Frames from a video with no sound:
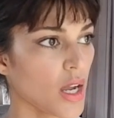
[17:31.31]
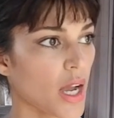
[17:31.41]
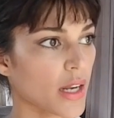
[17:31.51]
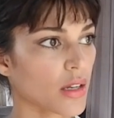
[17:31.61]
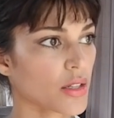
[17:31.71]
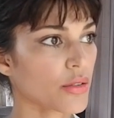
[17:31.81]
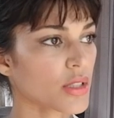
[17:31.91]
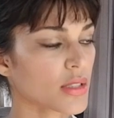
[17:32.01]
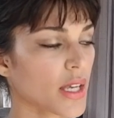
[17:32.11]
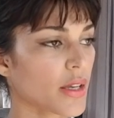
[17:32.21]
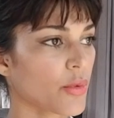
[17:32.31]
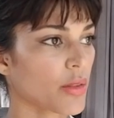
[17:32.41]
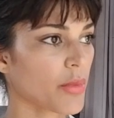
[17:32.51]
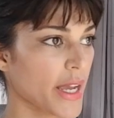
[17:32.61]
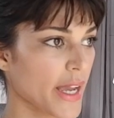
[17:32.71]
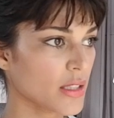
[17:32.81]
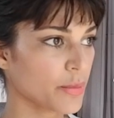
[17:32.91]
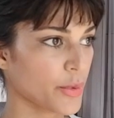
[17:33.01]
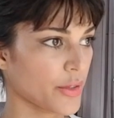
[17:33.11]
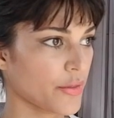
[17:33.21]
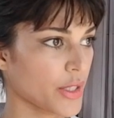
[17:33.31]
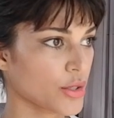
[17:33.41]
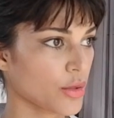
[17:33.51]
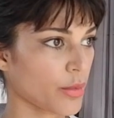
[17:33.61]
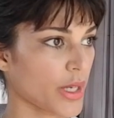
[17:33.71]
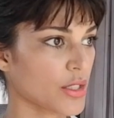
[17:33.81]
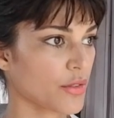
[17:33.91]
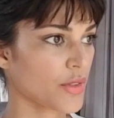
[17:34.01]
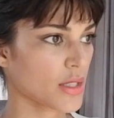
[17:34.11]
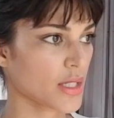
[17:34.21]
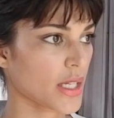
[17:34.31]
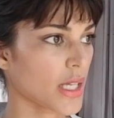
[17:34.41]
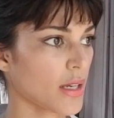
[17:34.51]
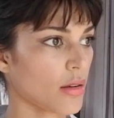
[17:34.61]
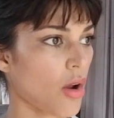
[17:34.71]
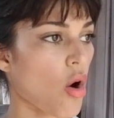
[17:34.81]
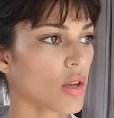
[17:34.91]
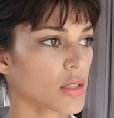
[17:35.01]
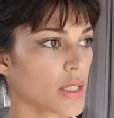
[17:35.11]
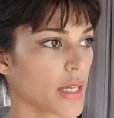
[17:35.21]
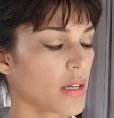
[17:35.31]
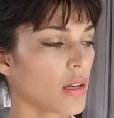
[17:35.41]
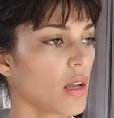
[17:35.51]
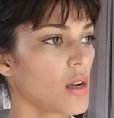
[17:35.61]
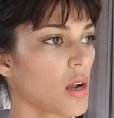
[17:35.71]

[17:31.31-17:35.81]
And I noticed that with my ex-boyfriend, who I went to visit in Austin,